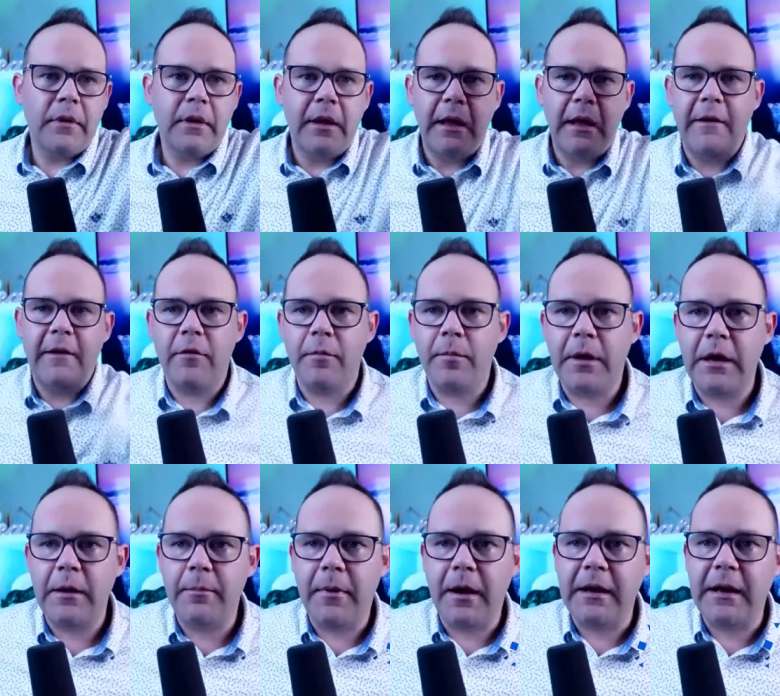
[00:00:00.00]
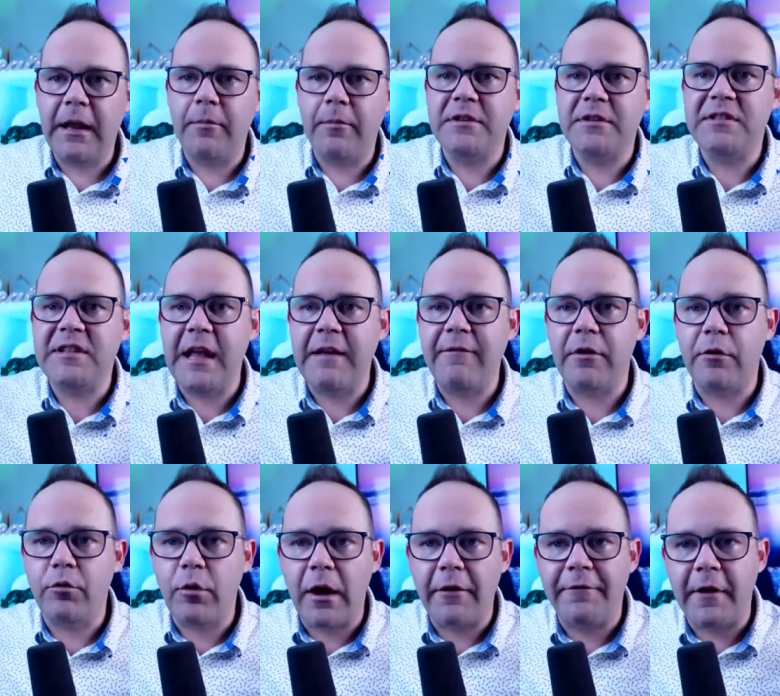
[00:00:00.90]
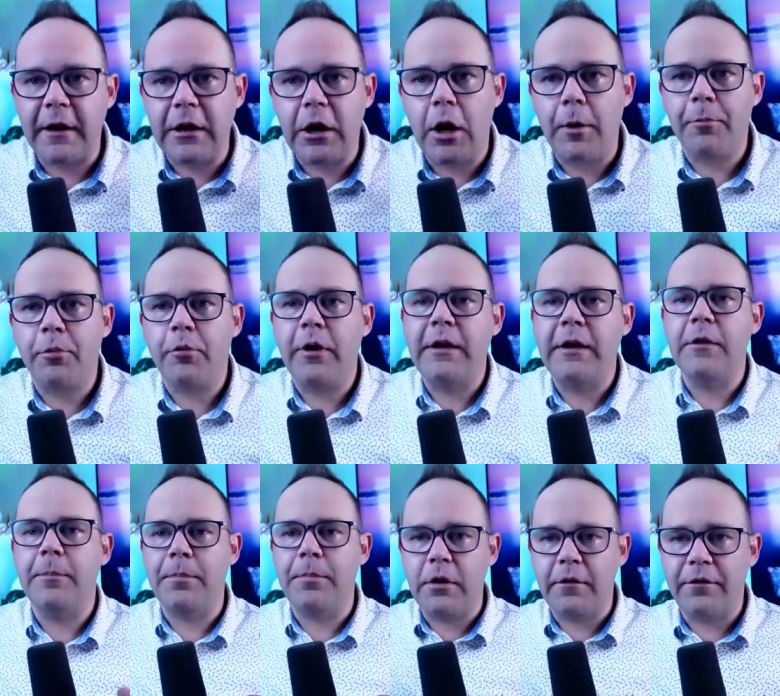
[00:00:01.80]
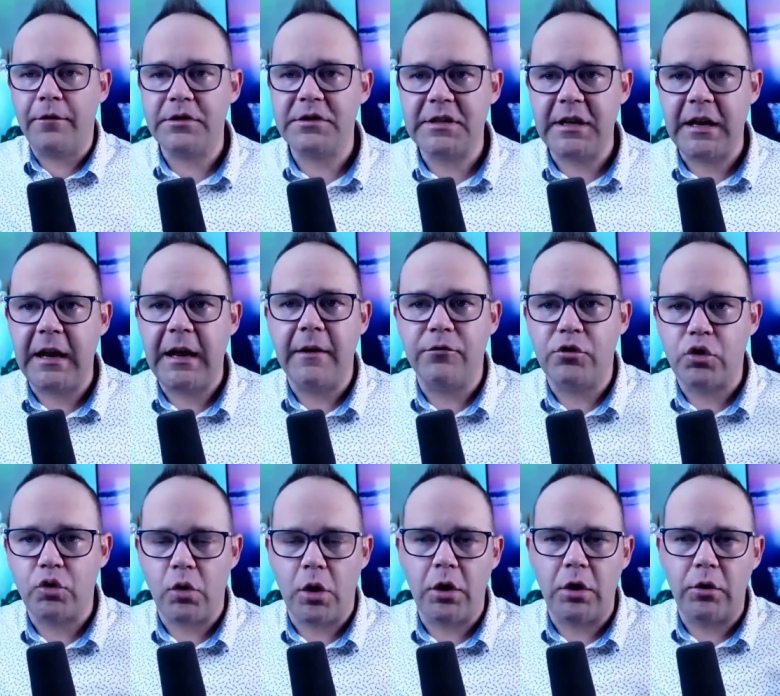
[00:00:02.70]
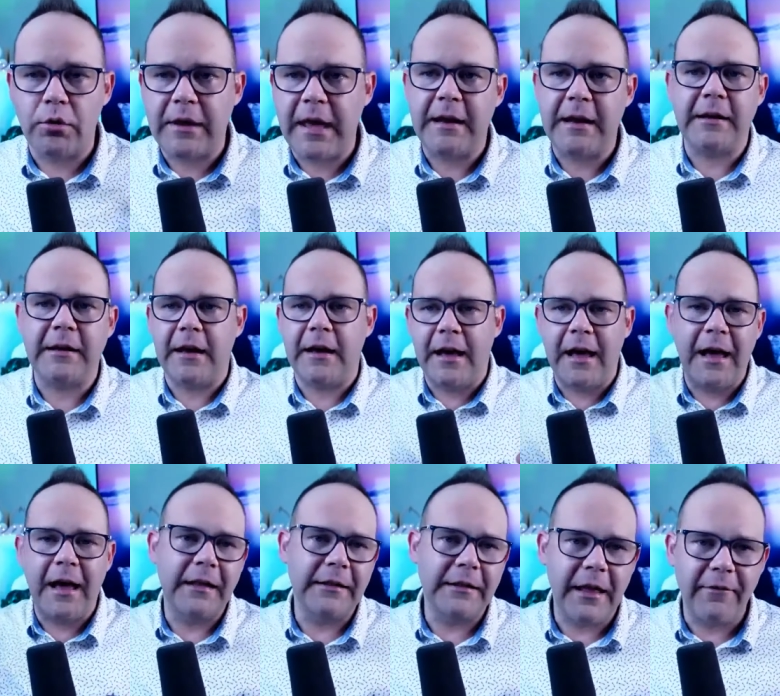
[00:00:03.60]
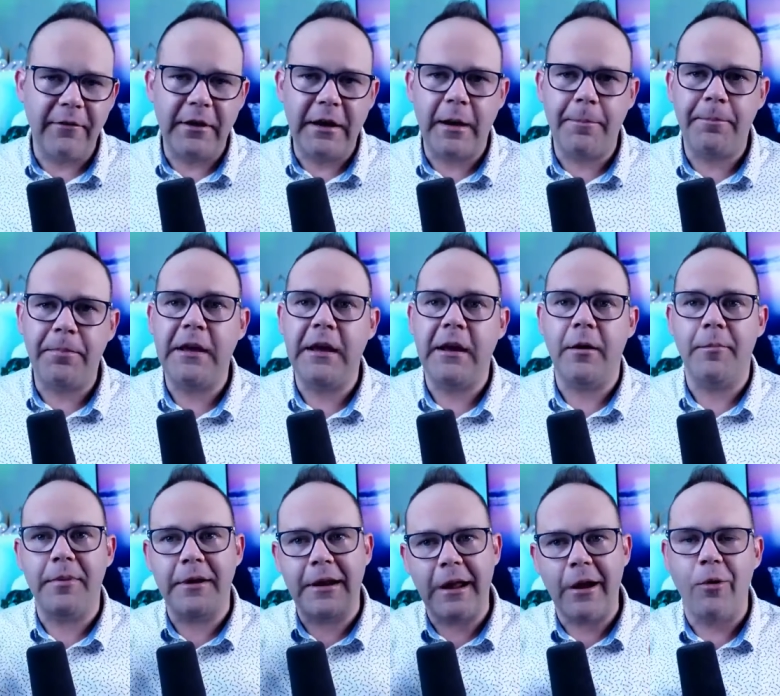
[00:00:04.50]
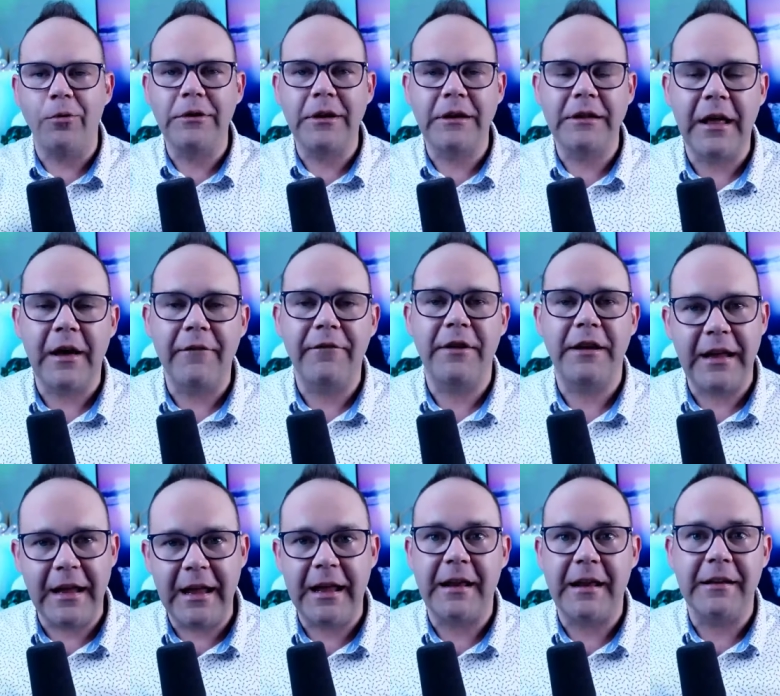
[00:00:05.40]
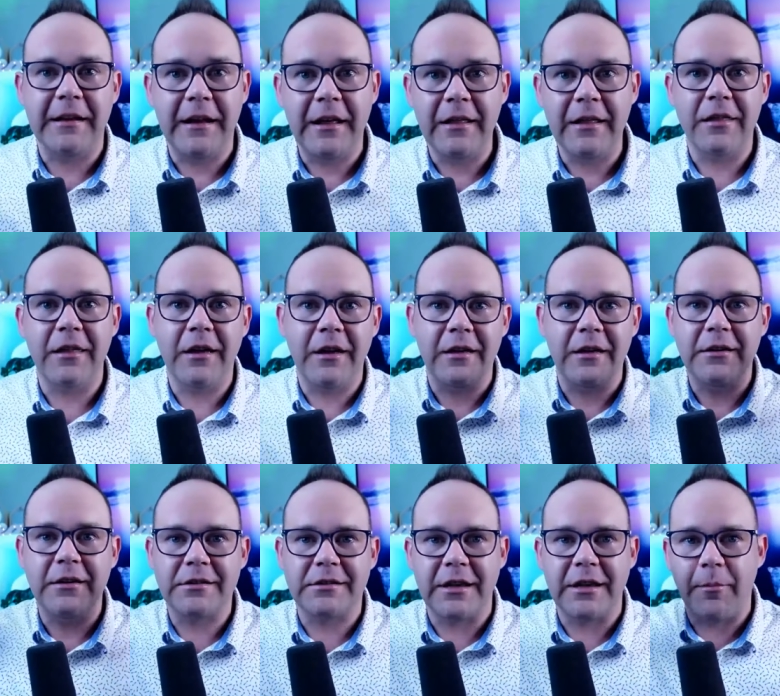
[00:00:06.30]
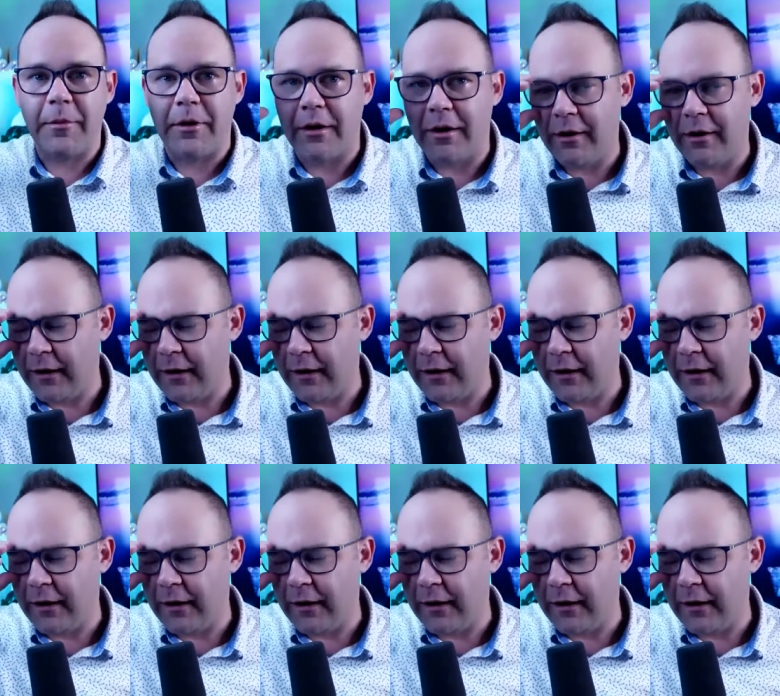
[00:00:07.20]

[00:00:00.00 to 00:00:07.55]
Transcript: Hey, everybody. My name is David Ruff. I operate in the beautiful city of Toronto, Canada. I love it up here, but I only love it in the summer.